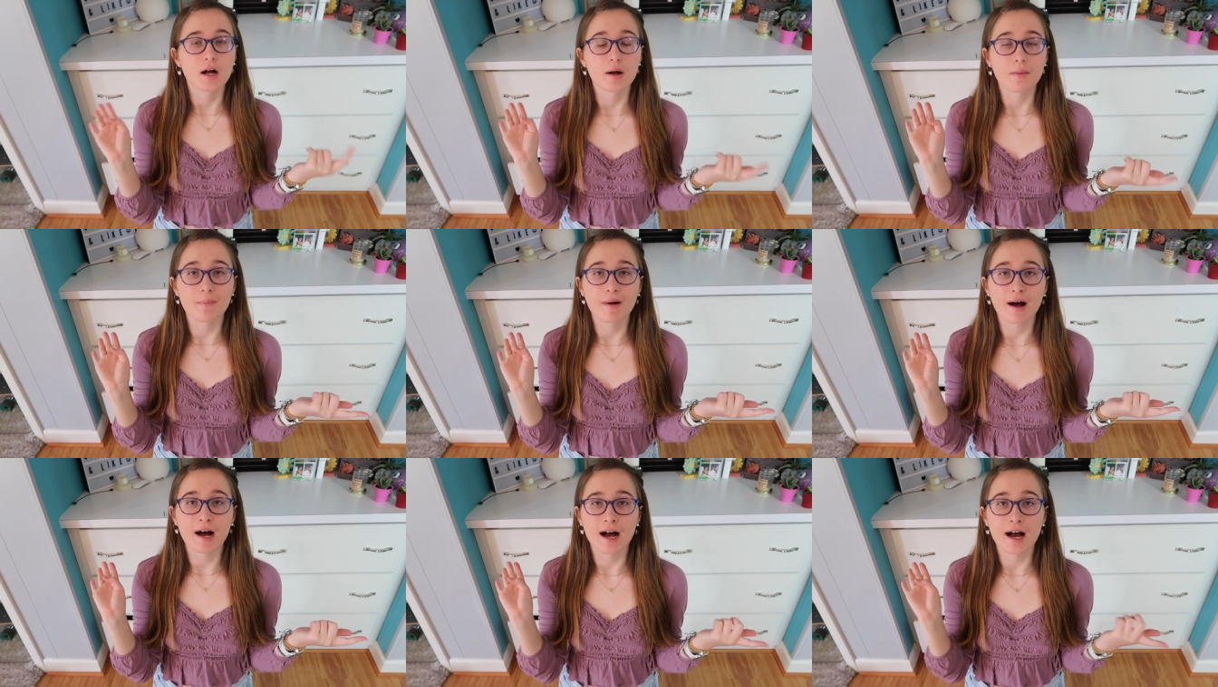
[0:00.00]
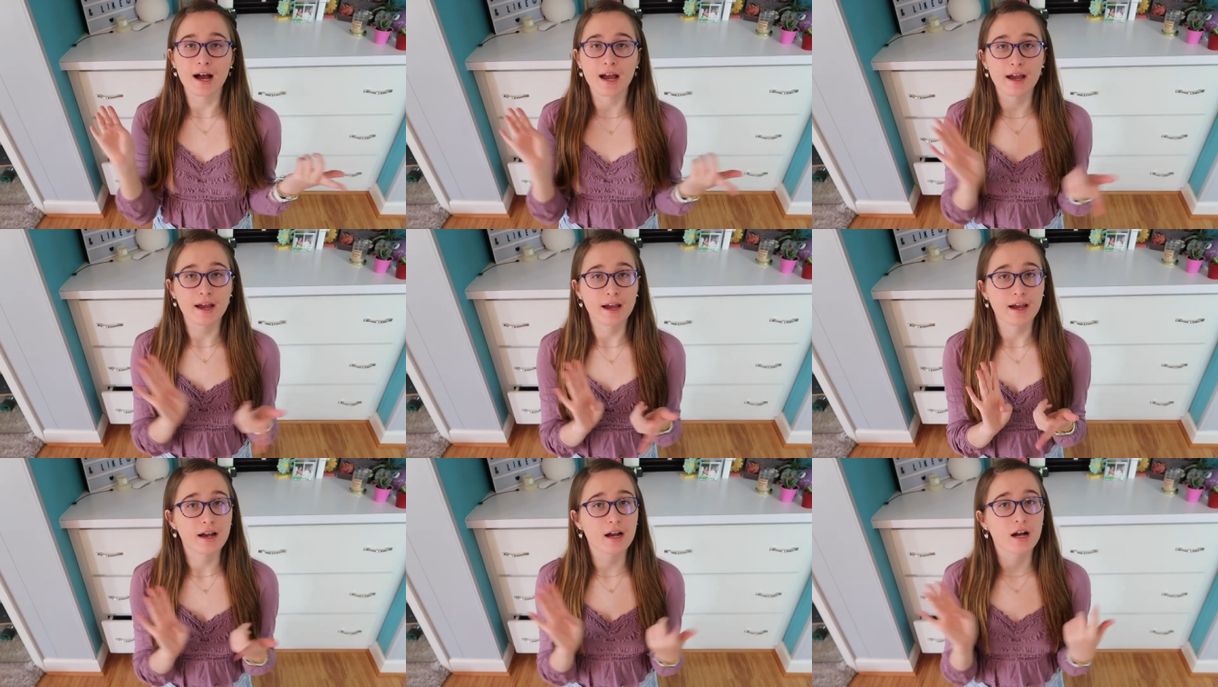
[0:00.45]

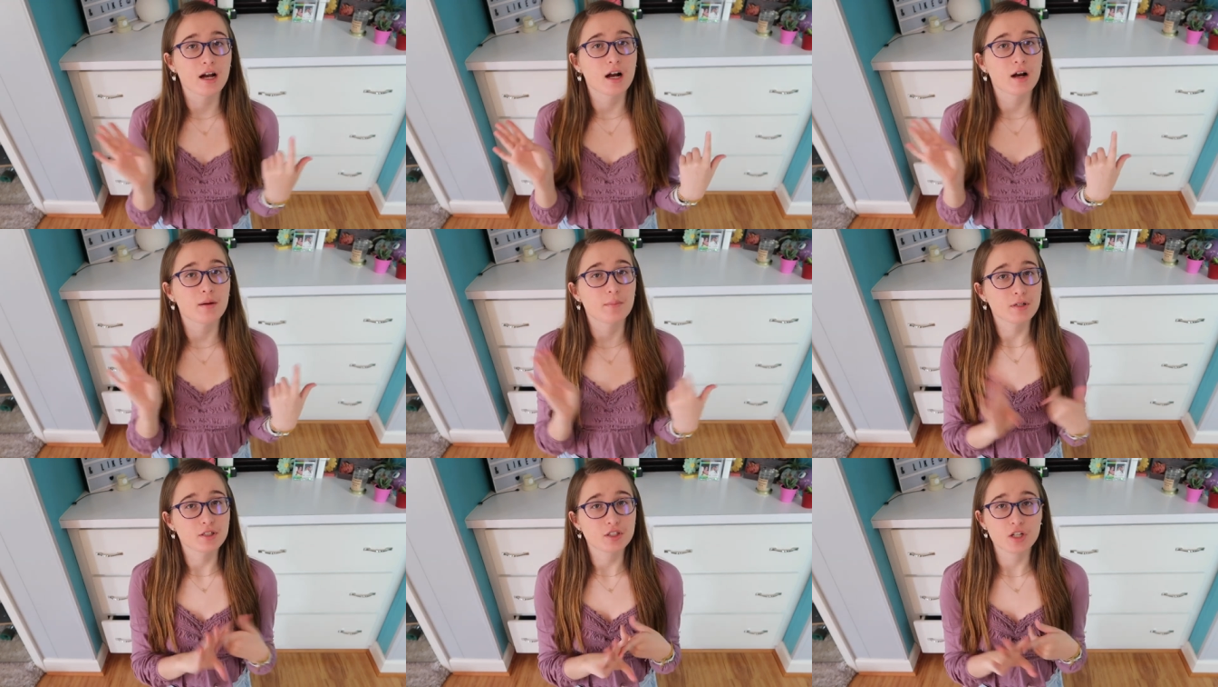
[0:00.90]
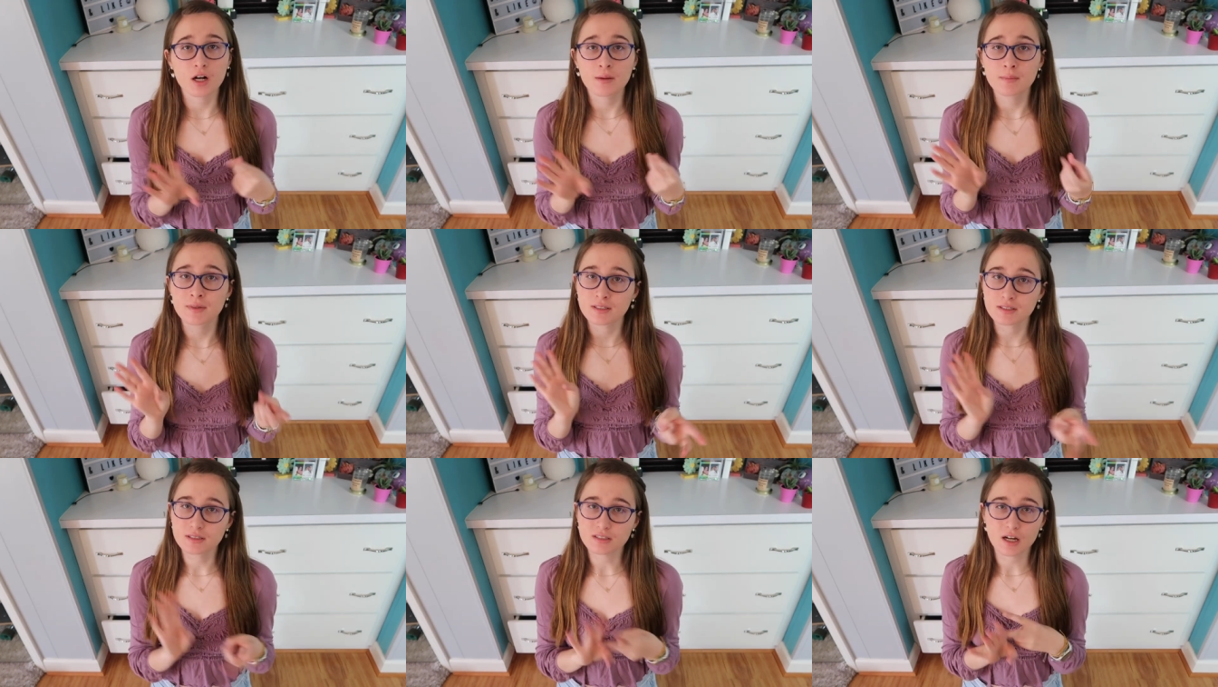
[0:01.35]
my
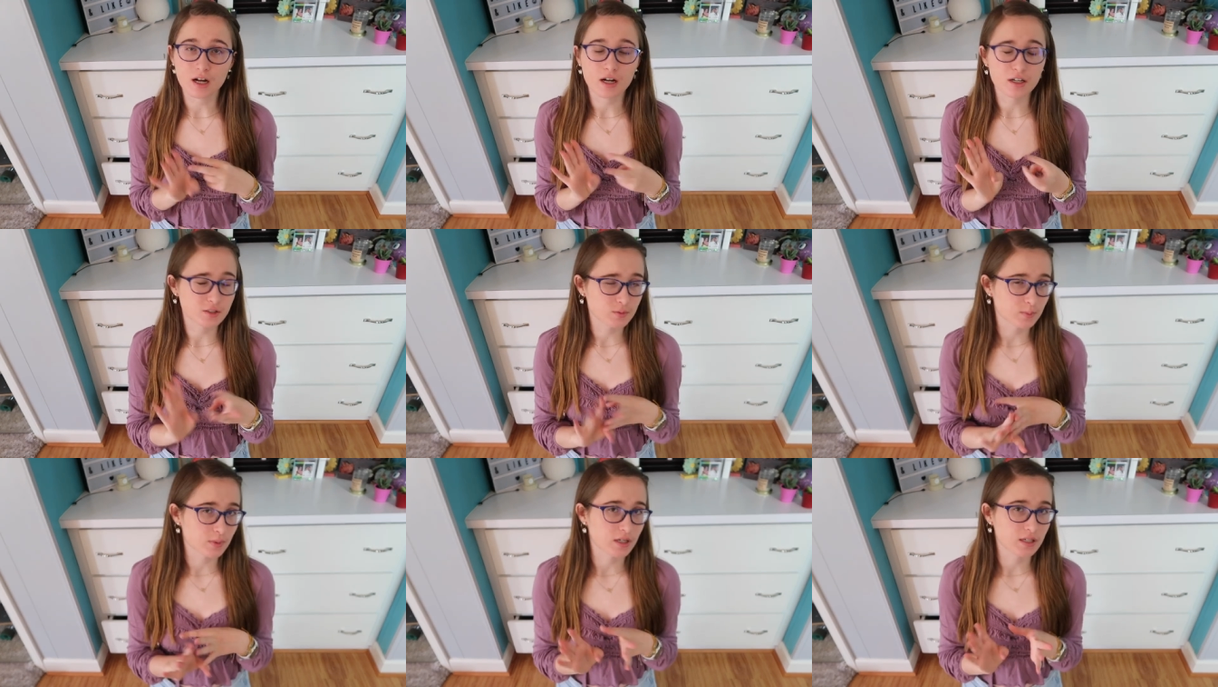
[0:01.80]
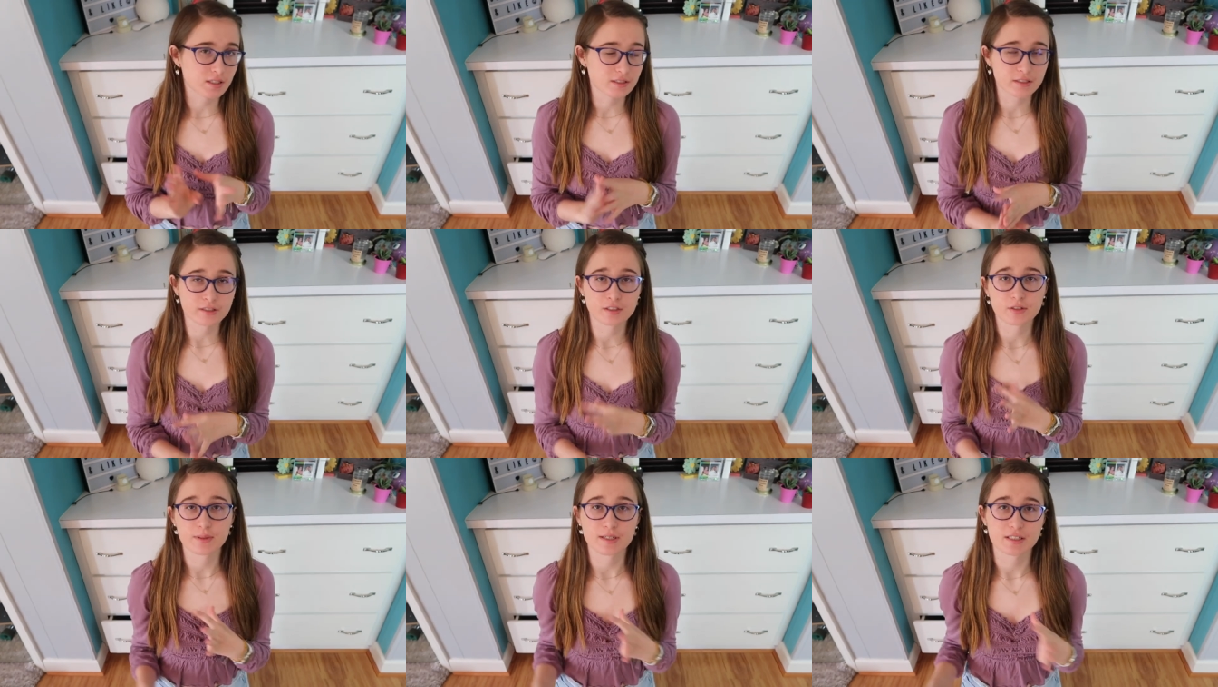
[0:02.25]
pajamas, socks, bras,
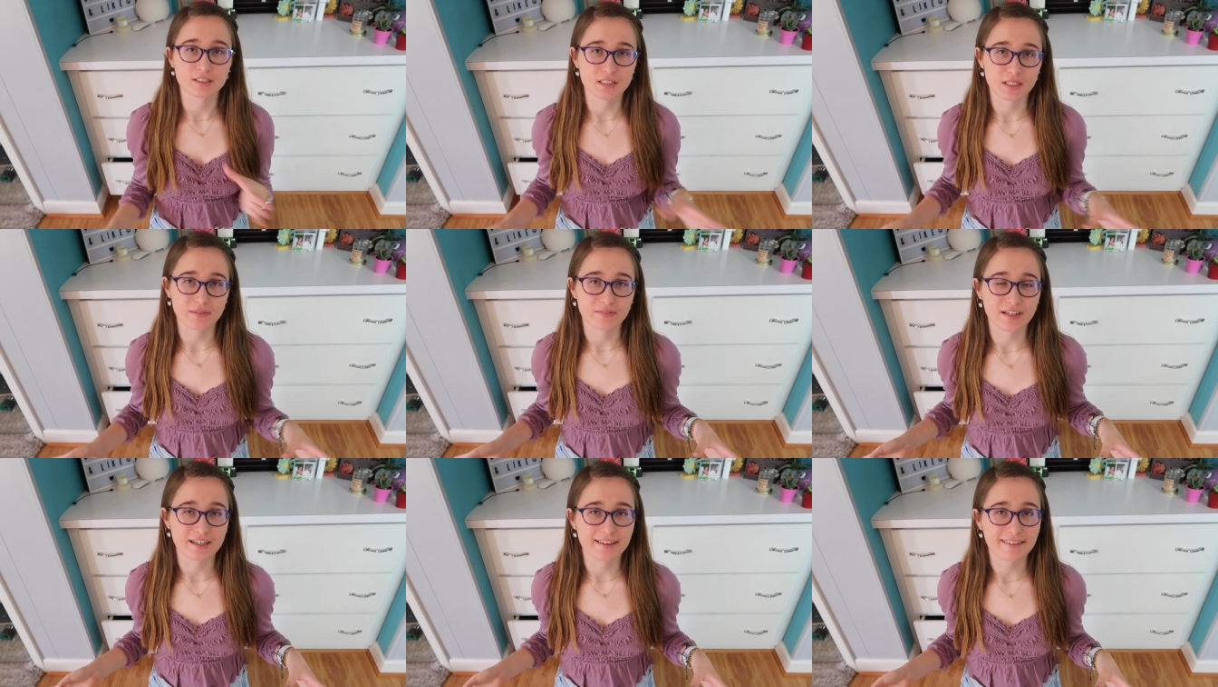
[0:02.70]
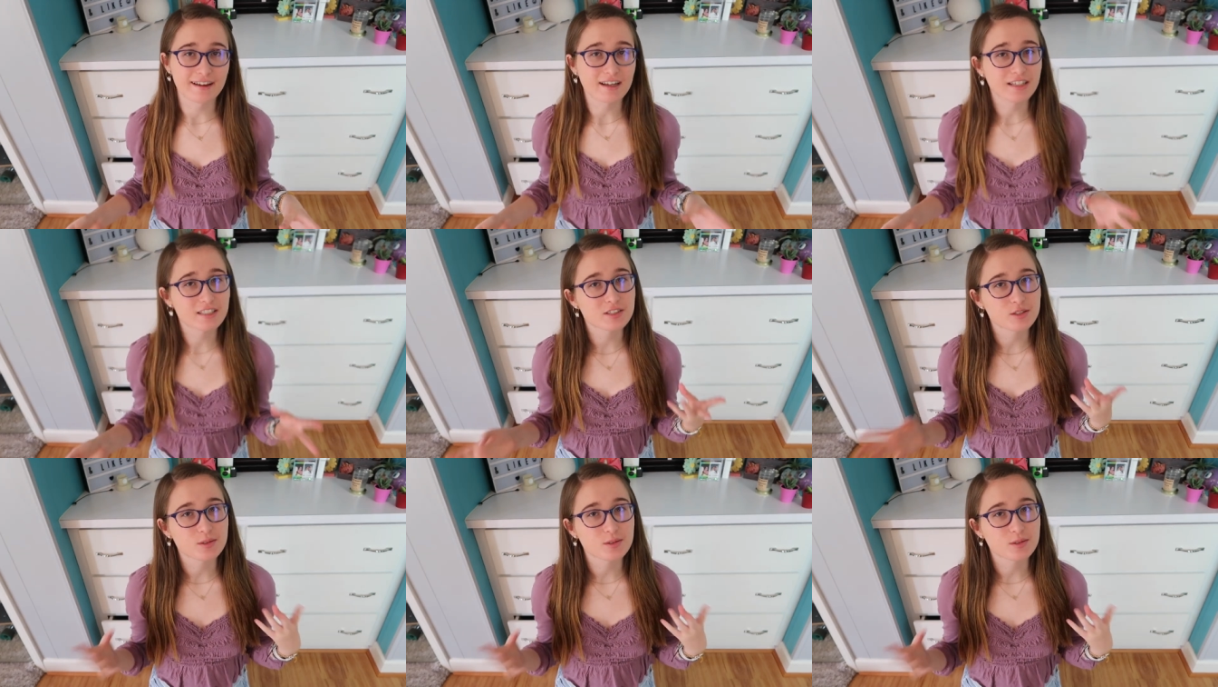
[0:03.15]
underwear, stuff like that.